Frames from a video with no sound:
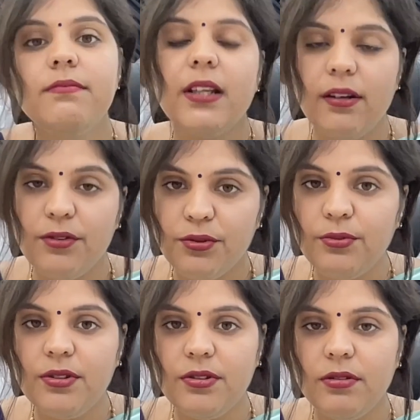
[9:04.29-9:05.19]
There are
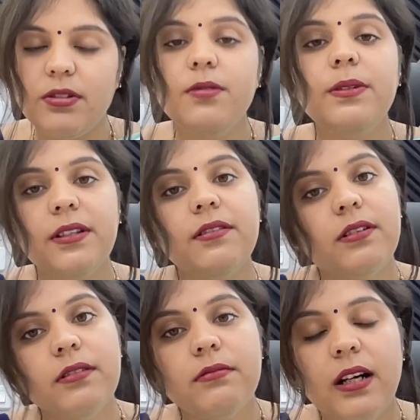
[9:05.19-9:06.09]
students also, but there
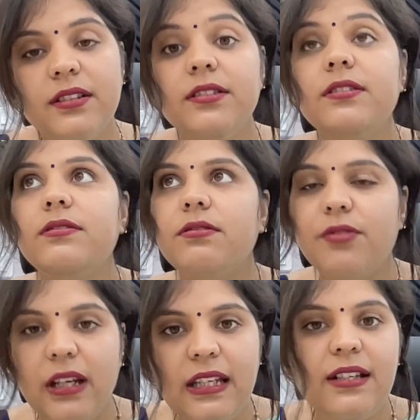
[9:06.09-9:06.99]
are other
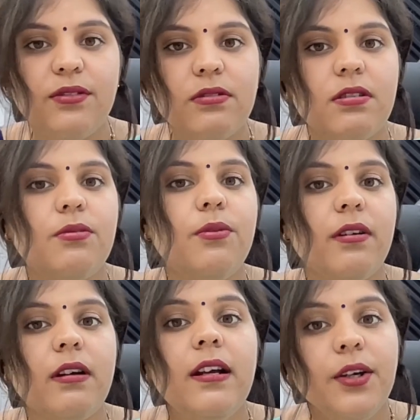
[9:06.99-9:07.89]
trainees also who
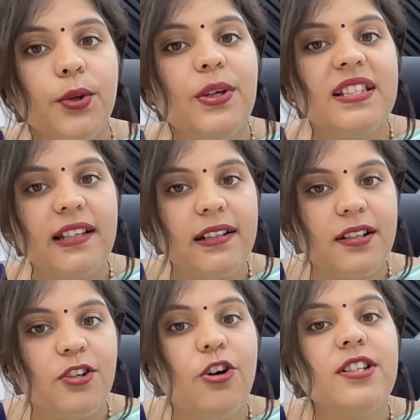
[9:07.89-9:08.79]
are doing
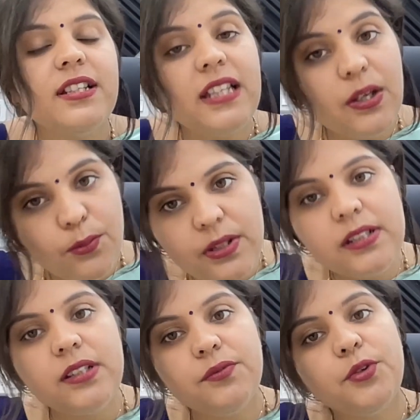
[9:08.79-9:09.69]
CELTA course, and they will
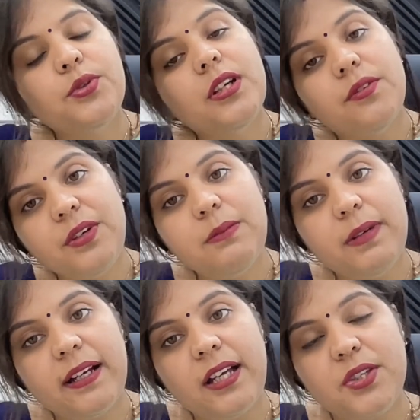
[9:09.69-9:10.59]
give you their
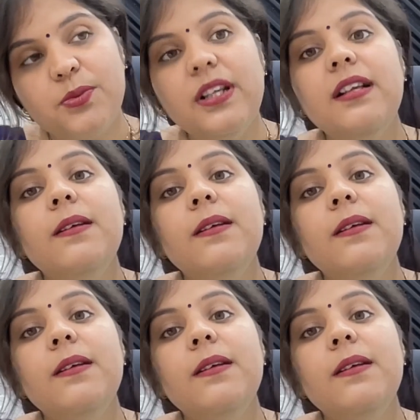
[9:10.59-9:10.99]
feedback as well,